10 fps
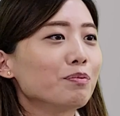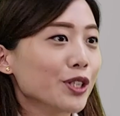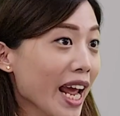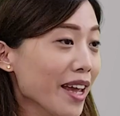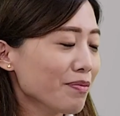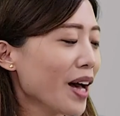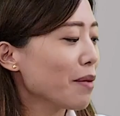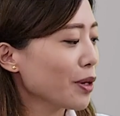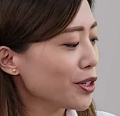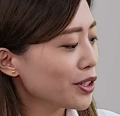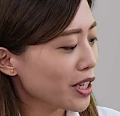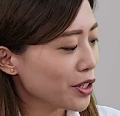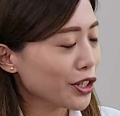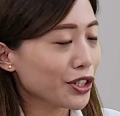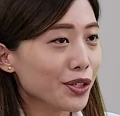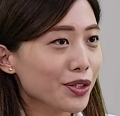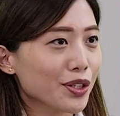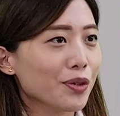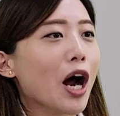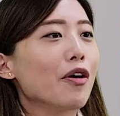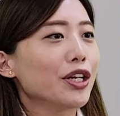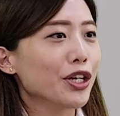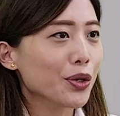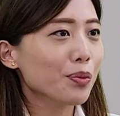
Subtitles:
Today, I'm going to introduce you our new